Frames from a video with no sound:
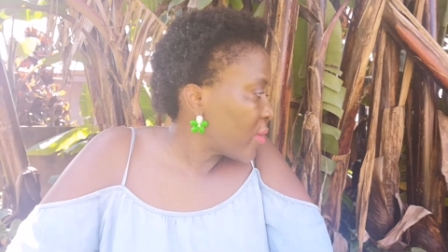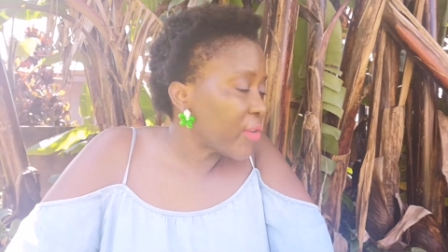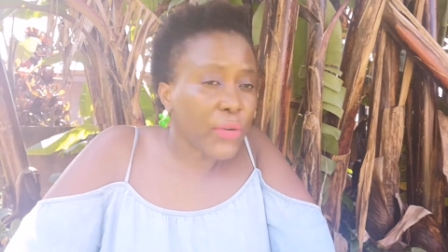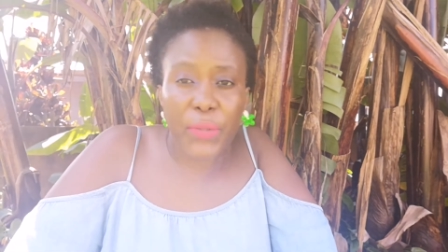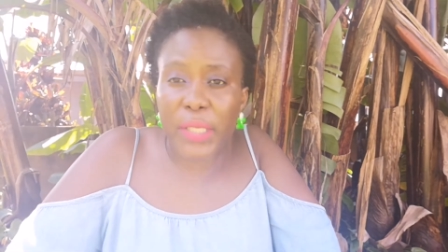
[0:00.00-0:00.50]

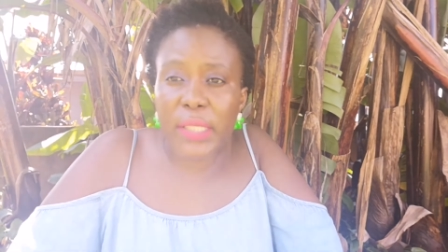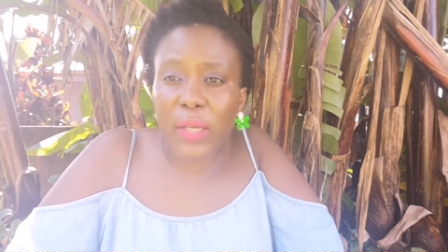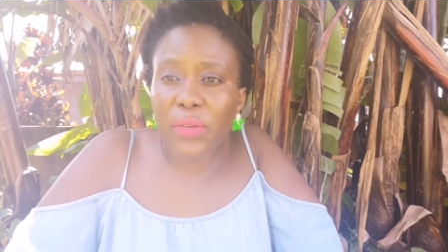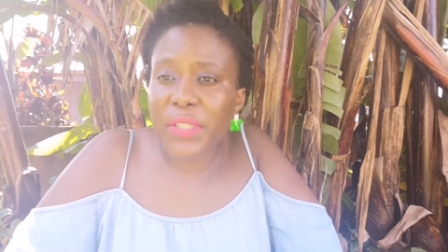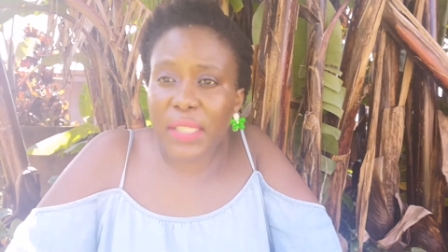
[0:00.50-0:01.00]
you know this
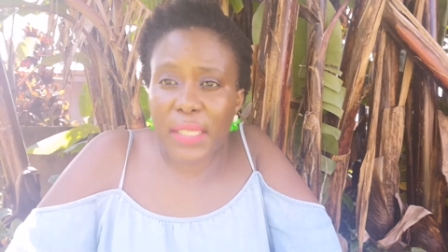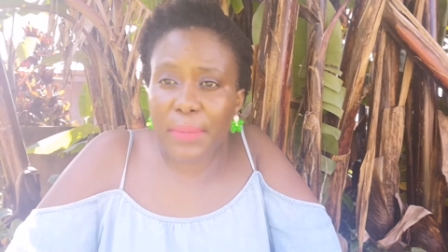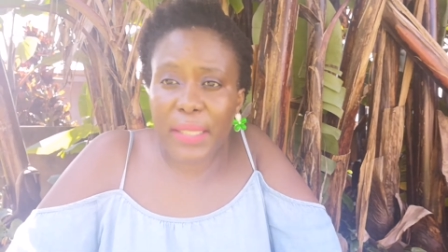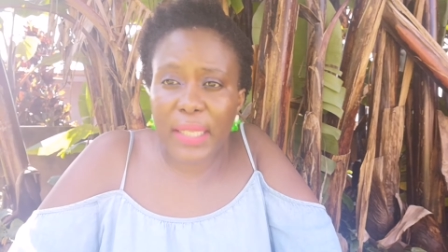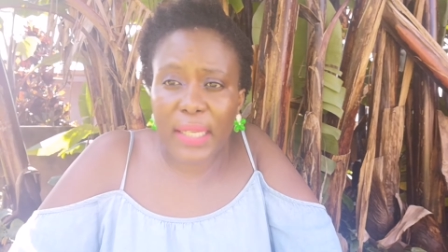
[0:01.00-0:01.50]
thing of sitting
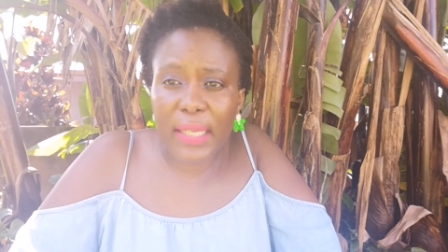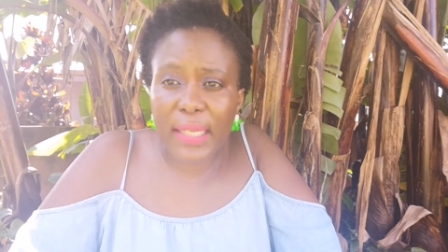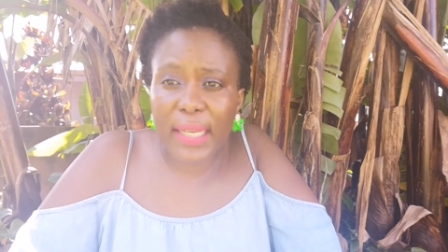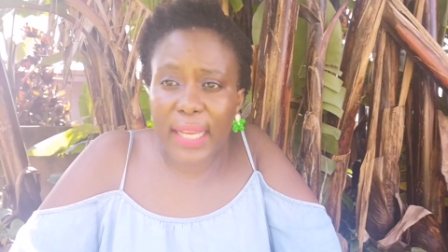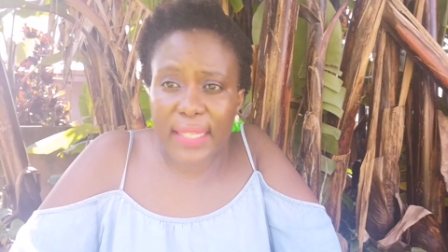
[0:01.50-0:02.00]
by the
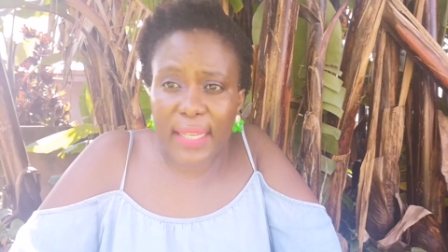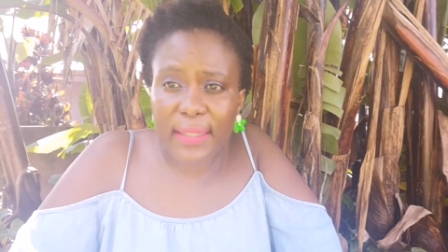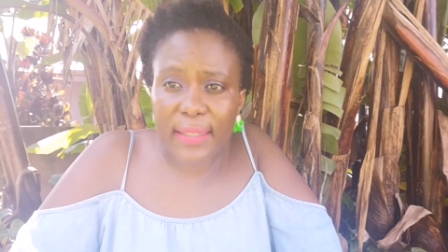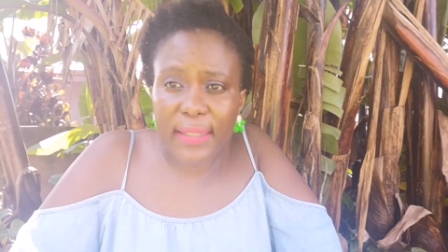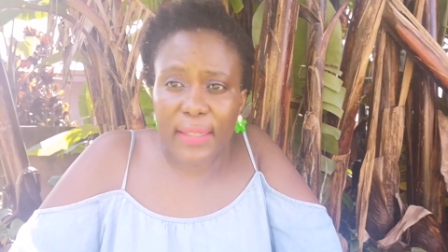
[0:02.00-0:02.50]
garden.
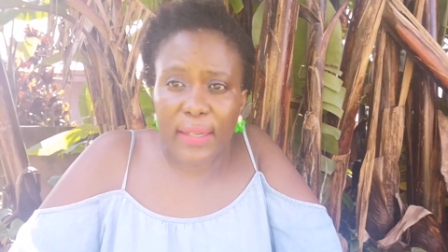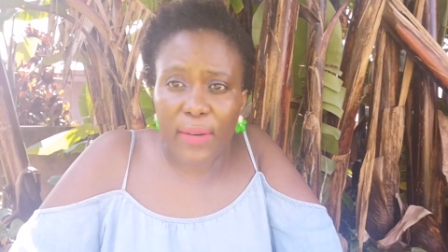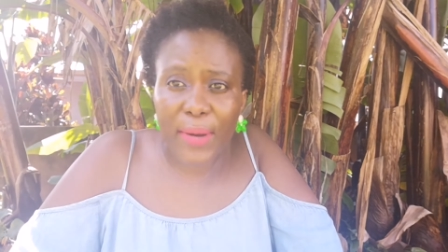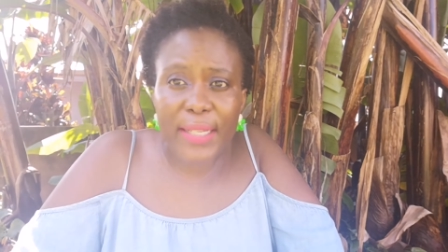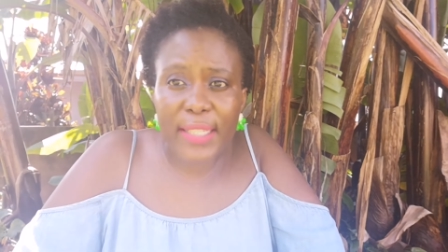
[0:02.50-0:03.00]

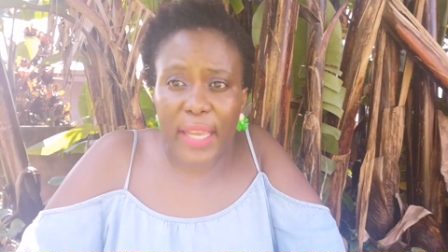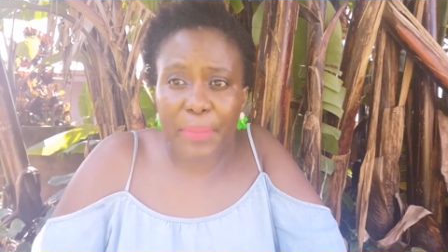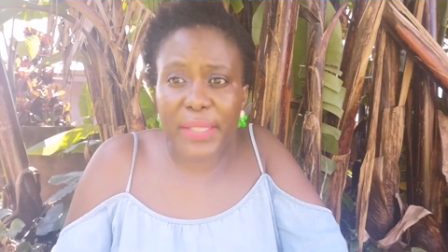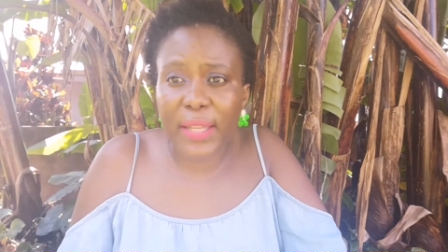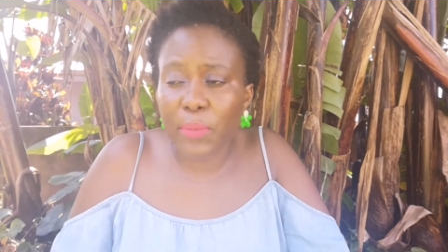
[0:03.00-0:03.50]
One day a
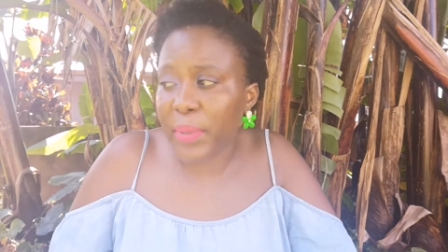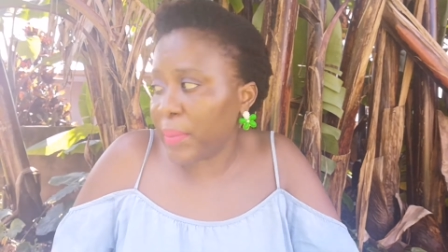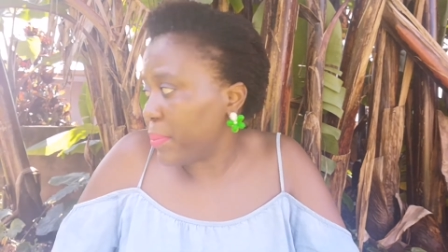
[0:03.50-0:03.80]
person will be